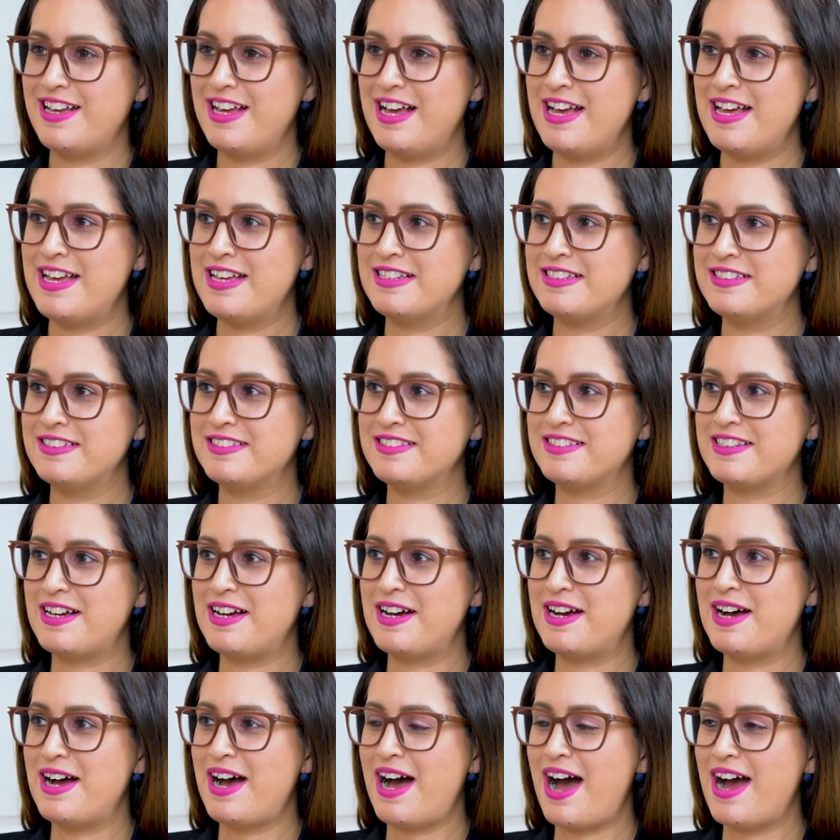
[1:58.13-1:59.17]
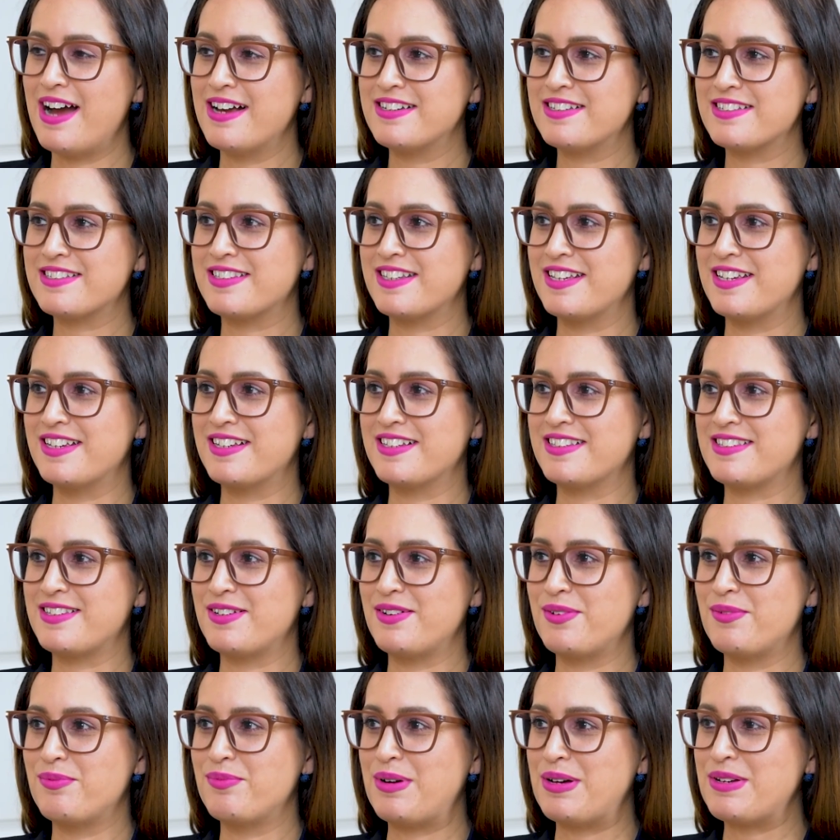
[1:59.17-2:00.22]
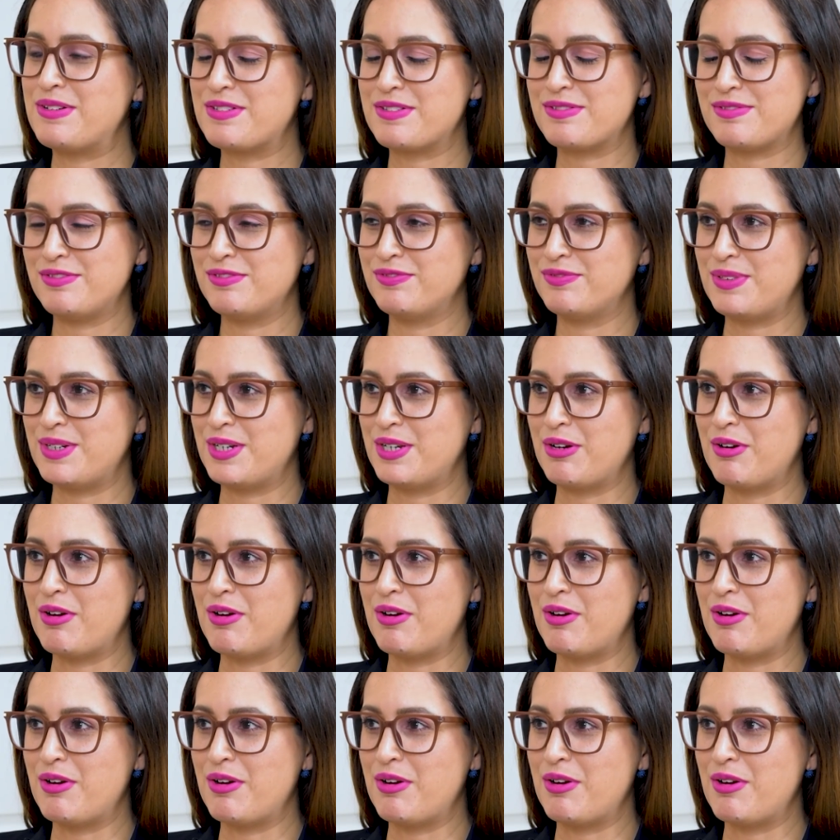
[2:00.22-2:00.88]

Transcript: And I just think it's a wonderful video,